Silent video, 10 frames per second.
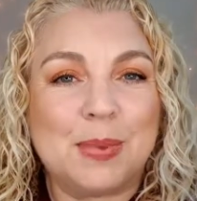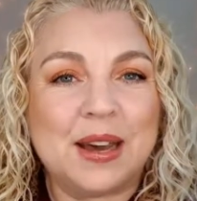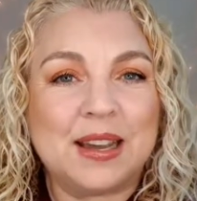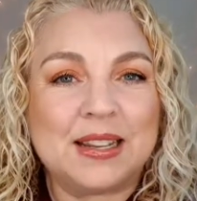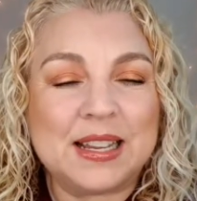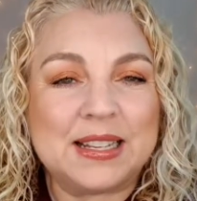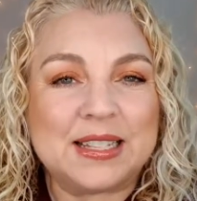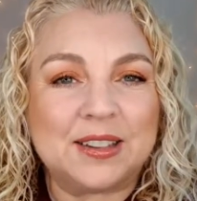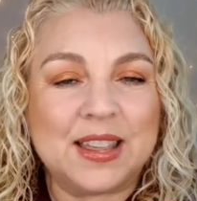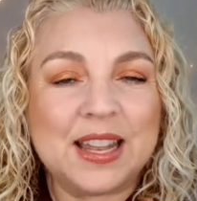But
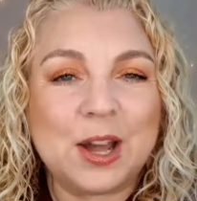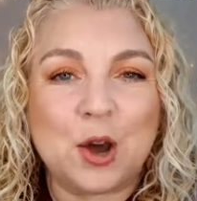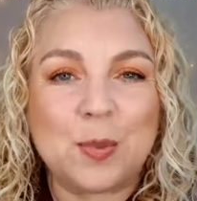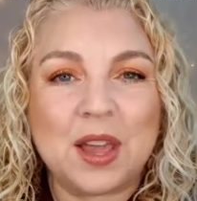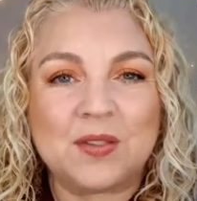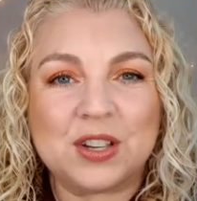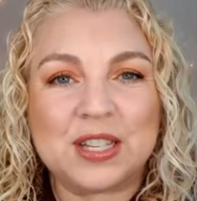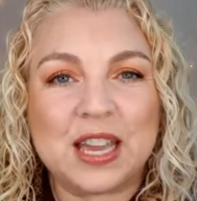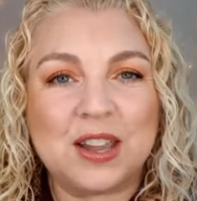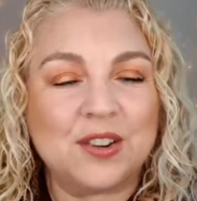until then, I hope you have a
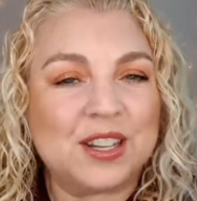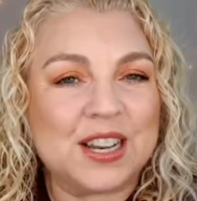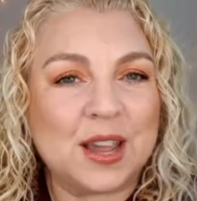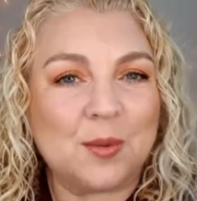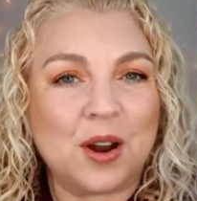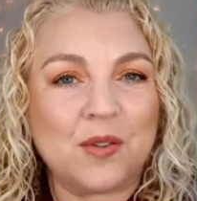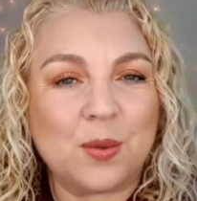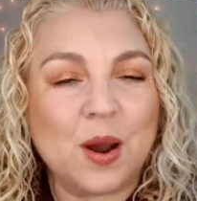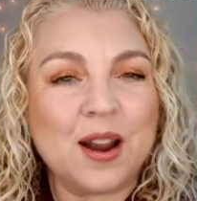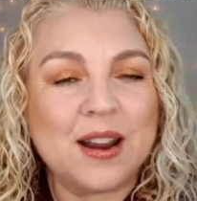good day or good night
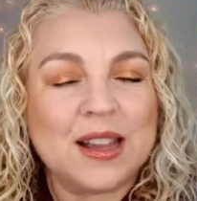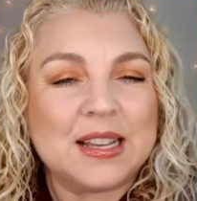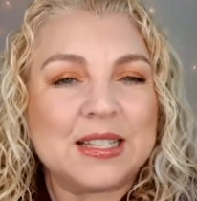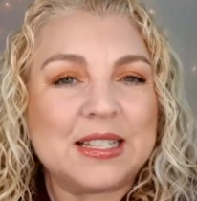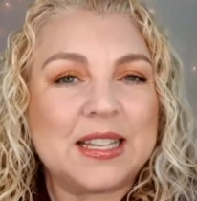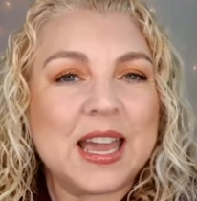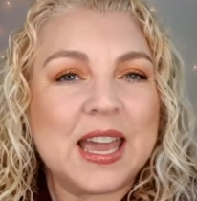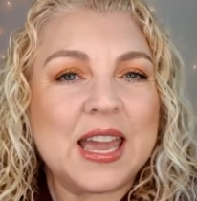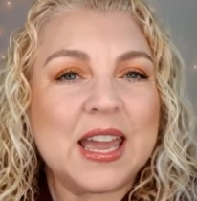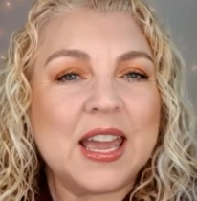wherever you are.
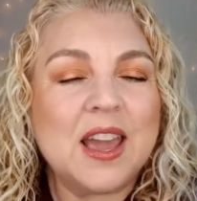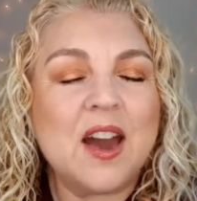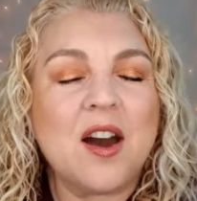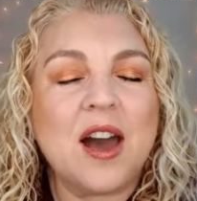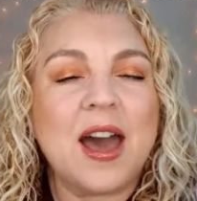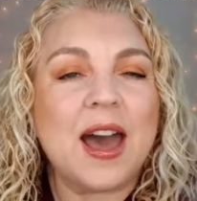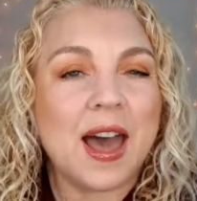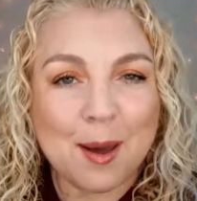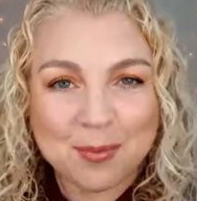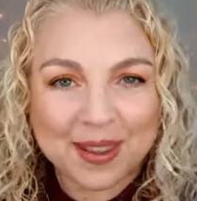Stay
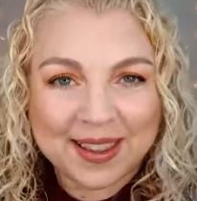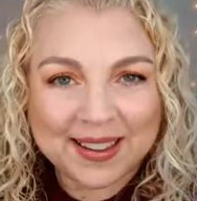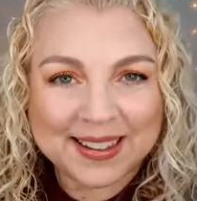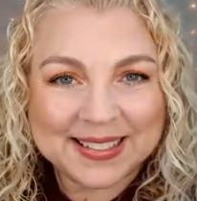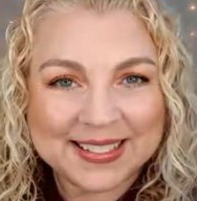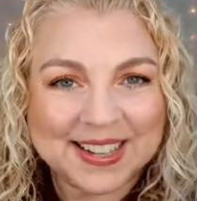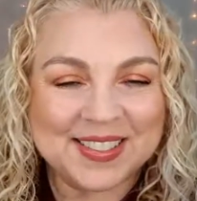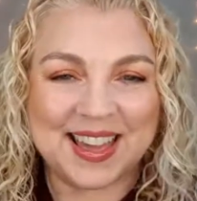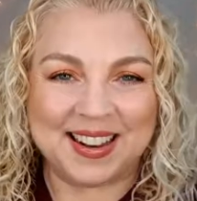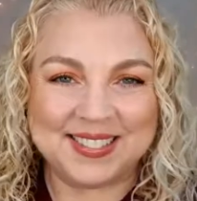happy
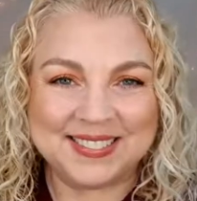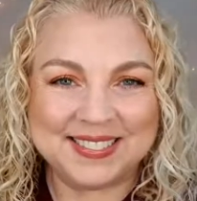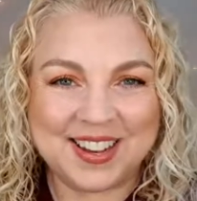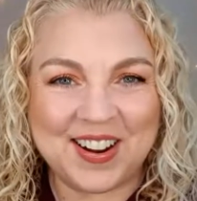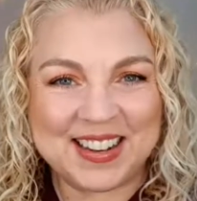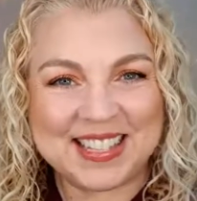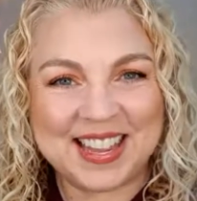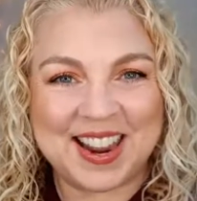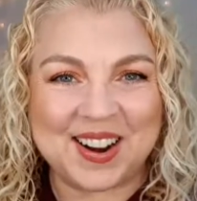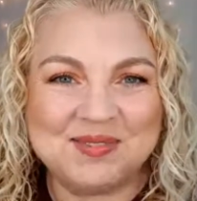until then. All right,
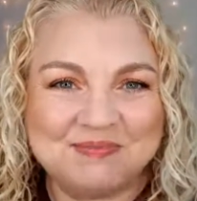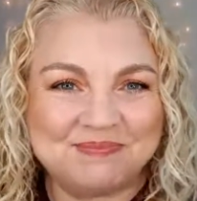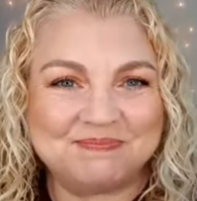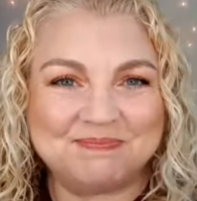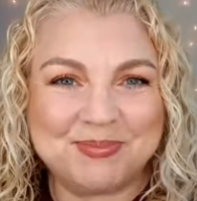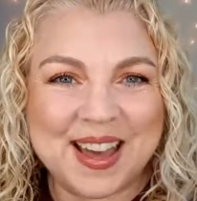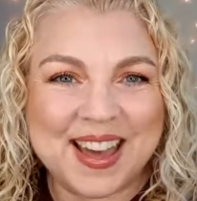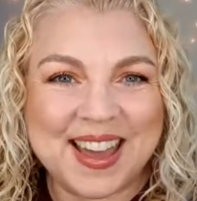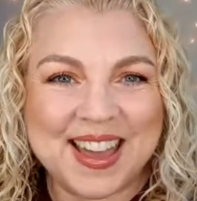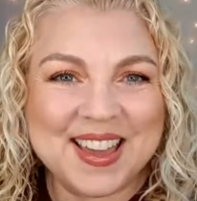take care.
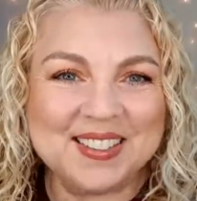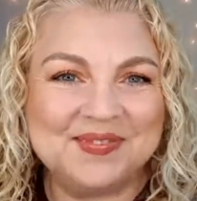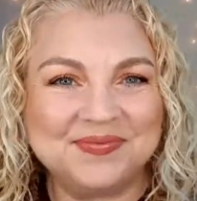Bye.